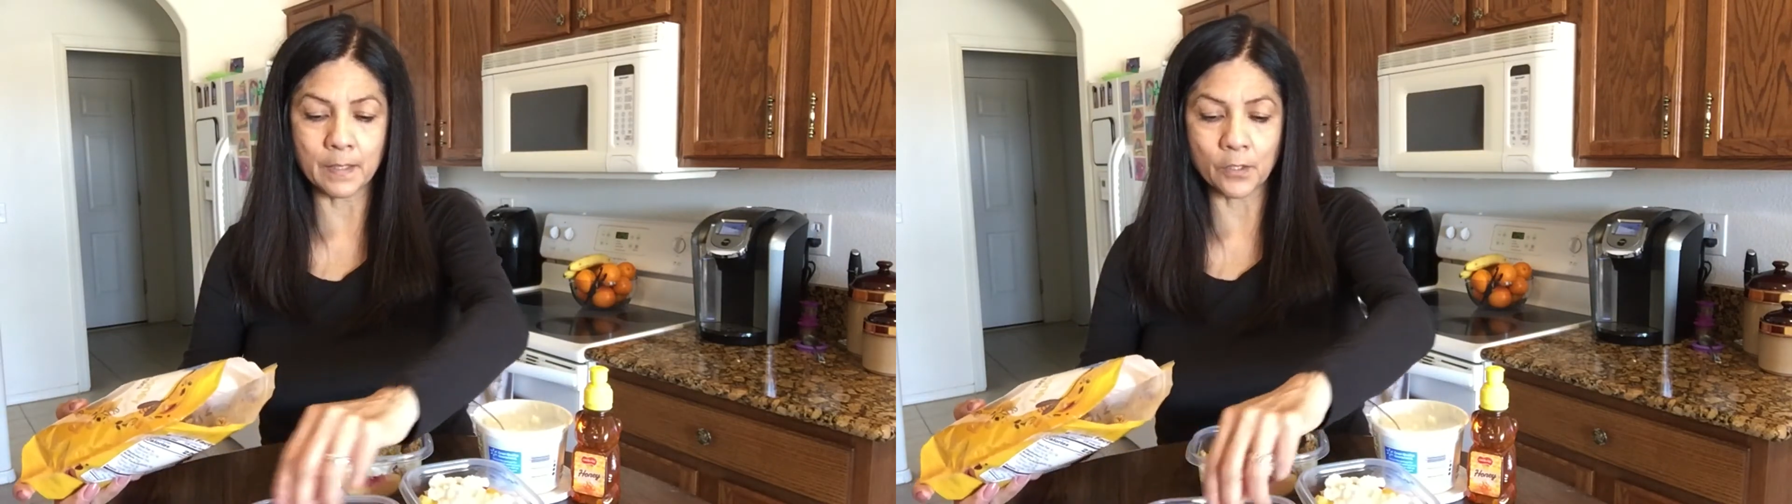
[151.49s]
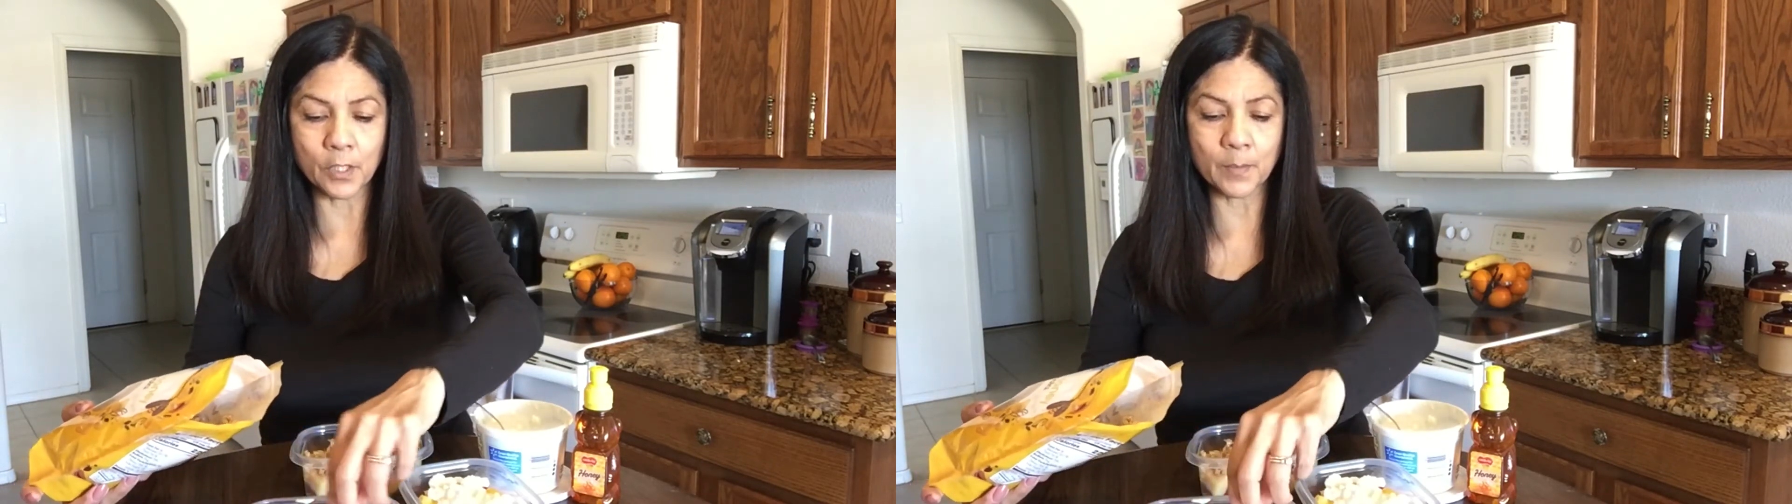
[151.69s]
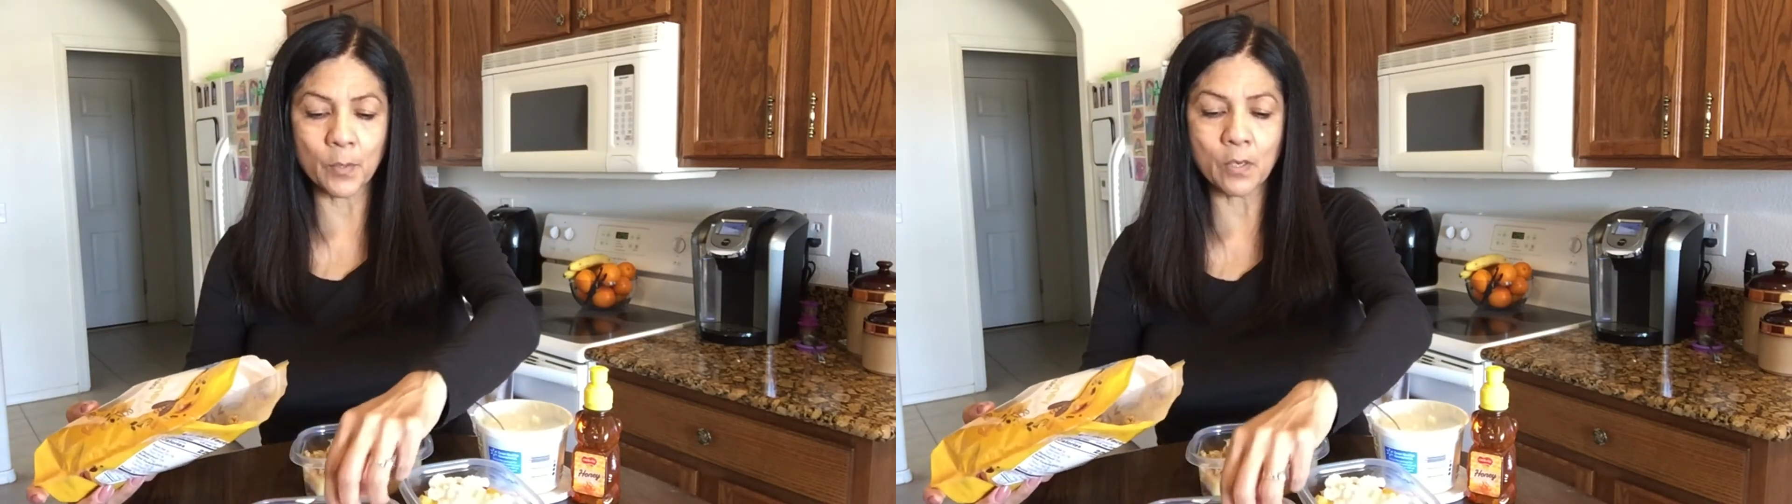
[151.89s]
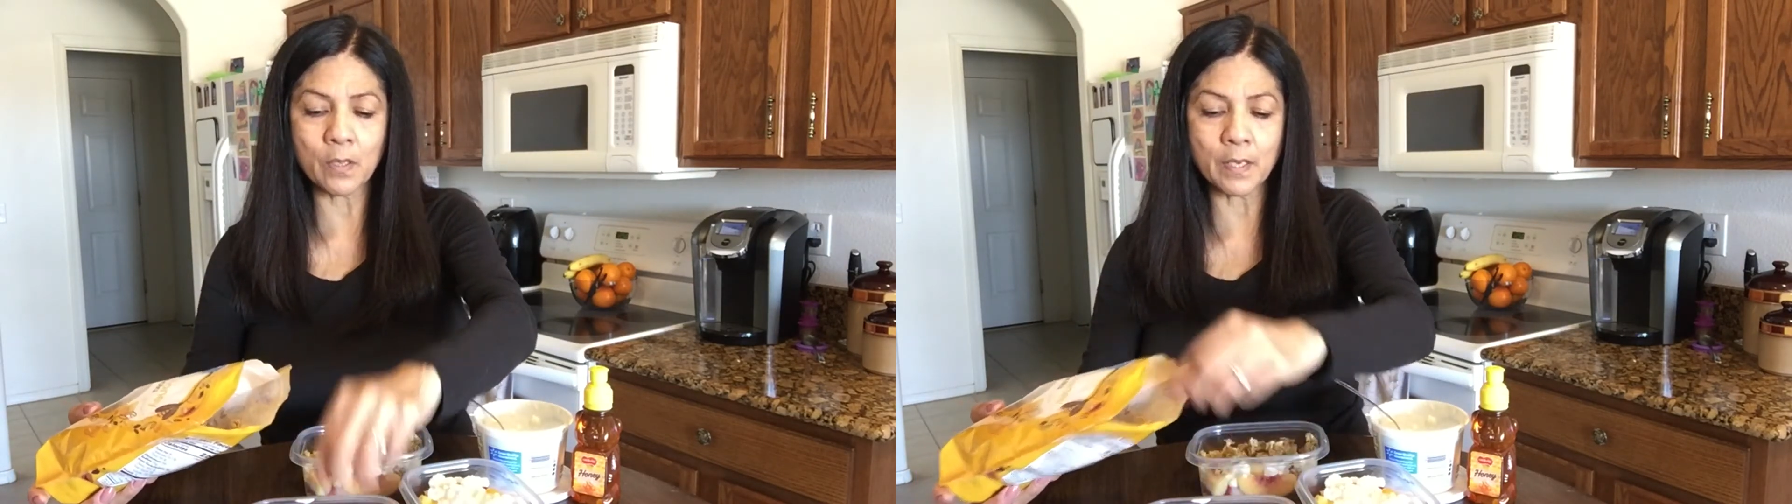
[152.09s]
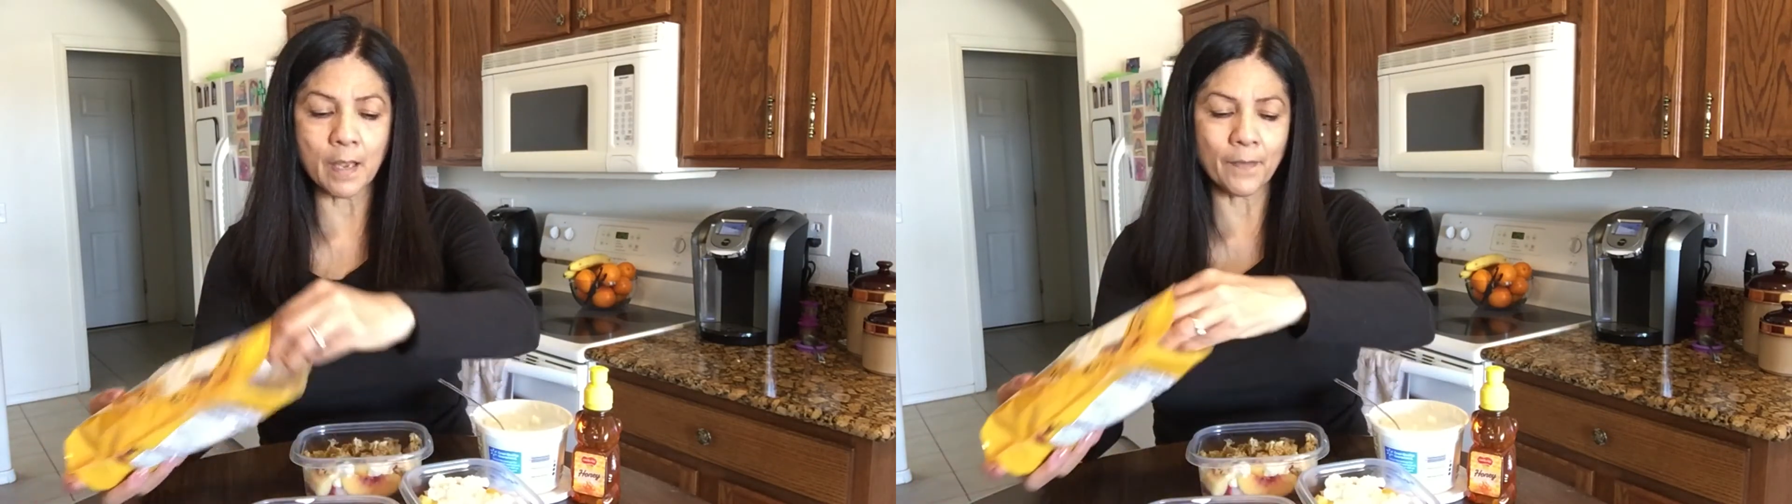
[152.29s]
then just
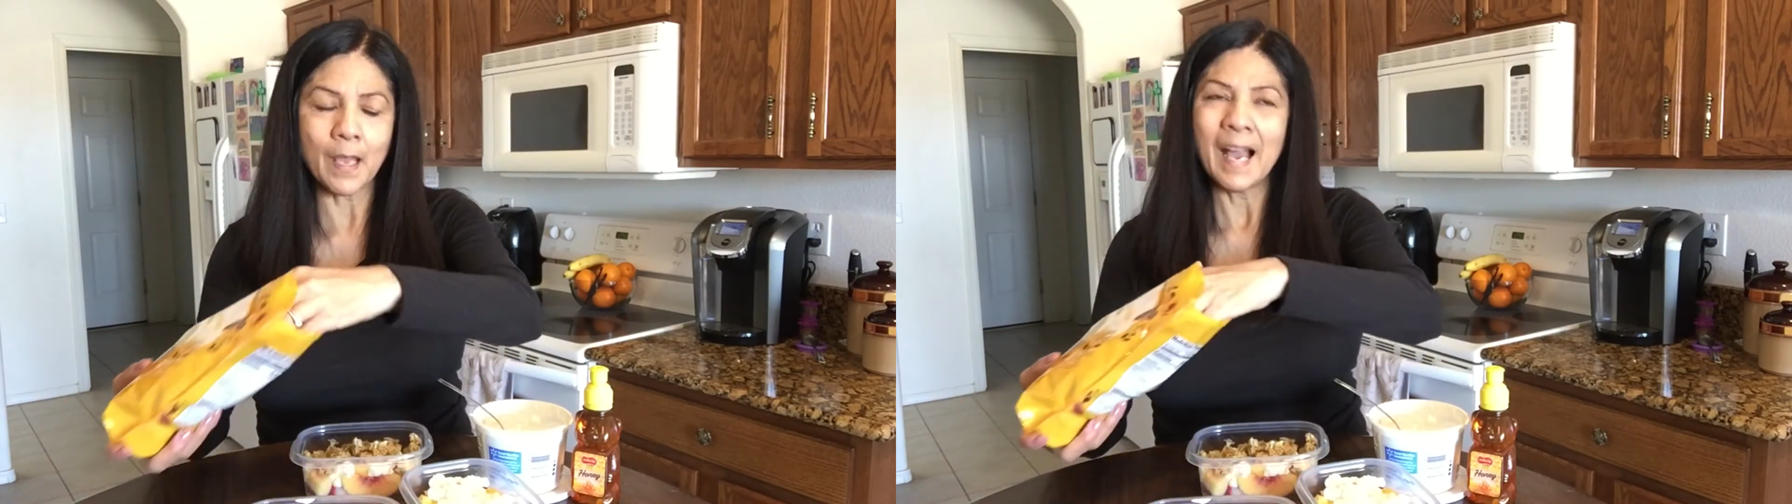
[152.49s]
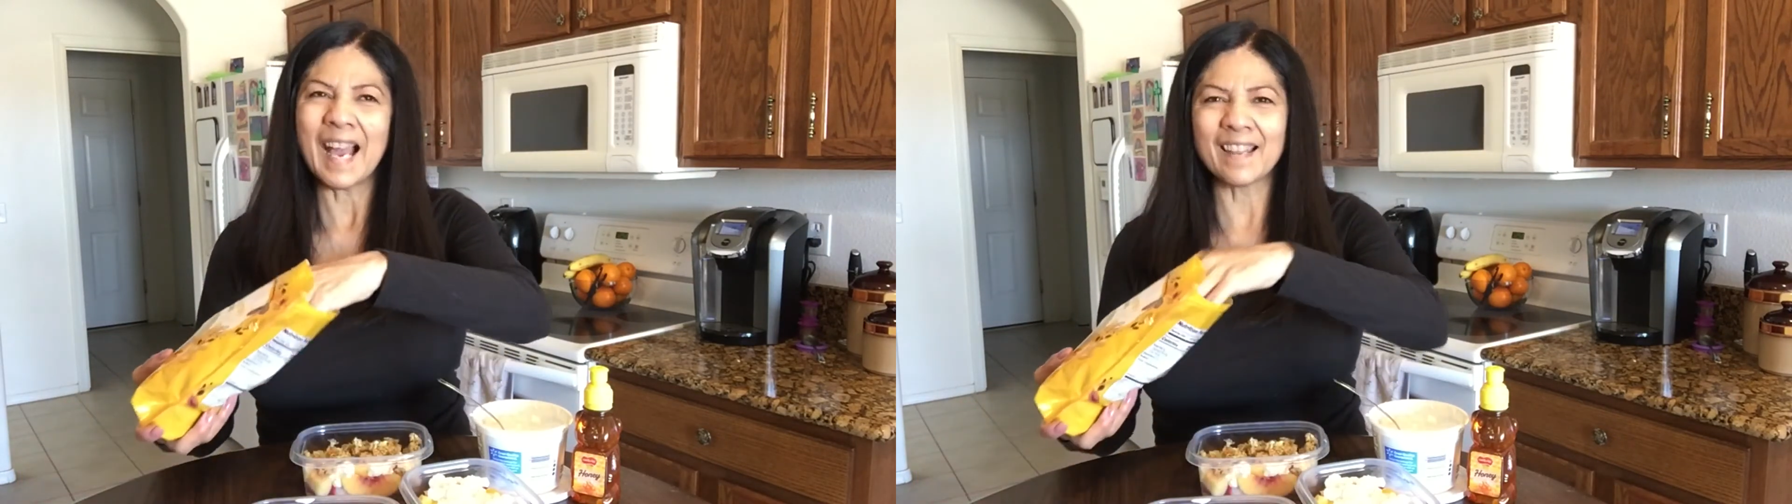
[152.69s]
sprinkle enough.